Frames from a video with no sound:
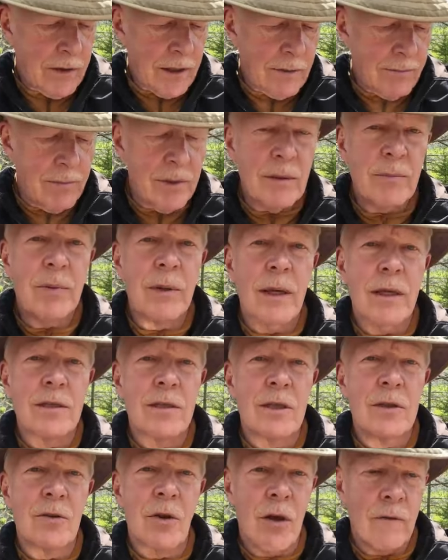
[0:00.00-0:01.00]
I think B P
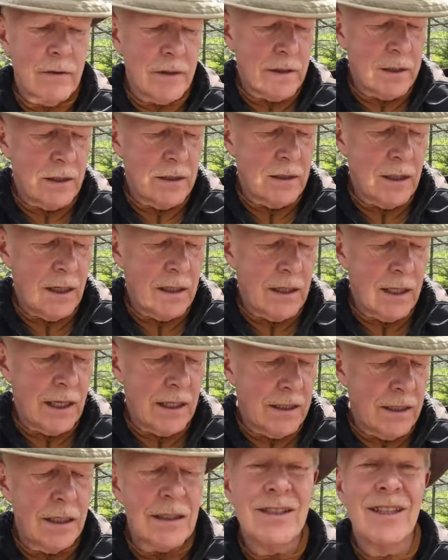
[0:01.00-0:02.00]
S has obviously done
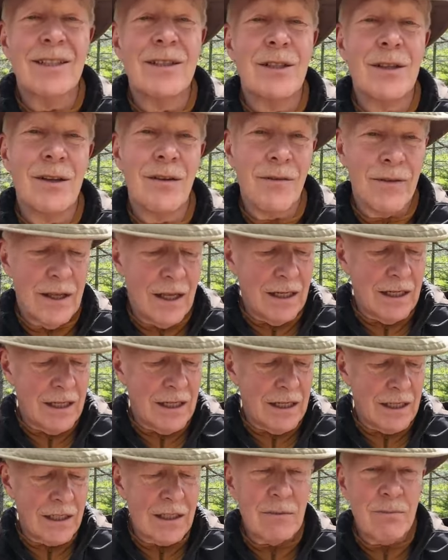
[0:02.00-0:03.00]
that. Yes, it's an
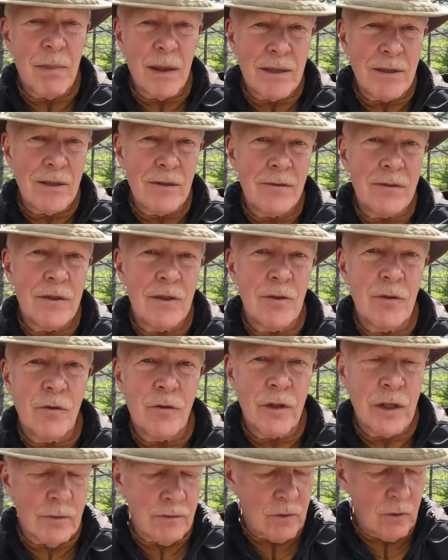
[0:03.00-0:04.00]
inexpensive steel
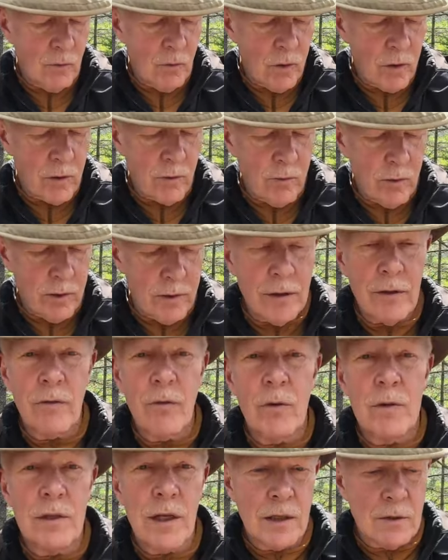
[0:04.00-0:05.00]
for them to work with, and of
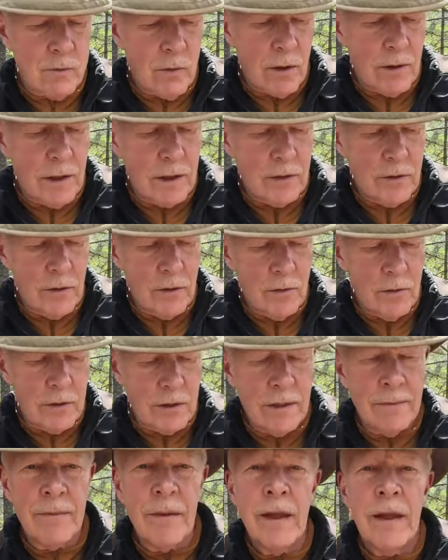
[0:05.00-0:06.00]
course that's why they choose
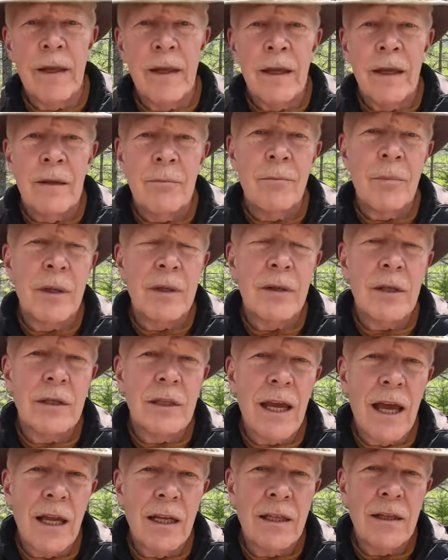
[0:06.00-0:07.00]
it, but the
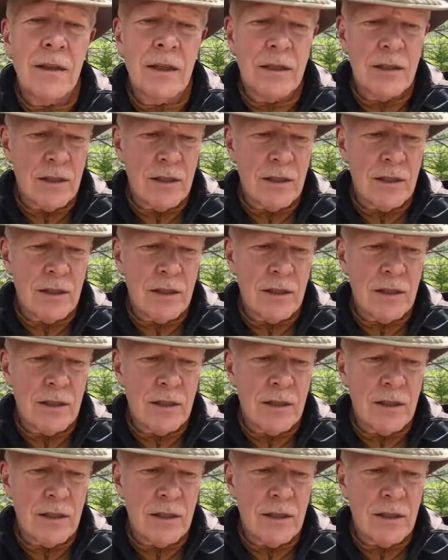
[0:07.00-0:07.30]
talent, the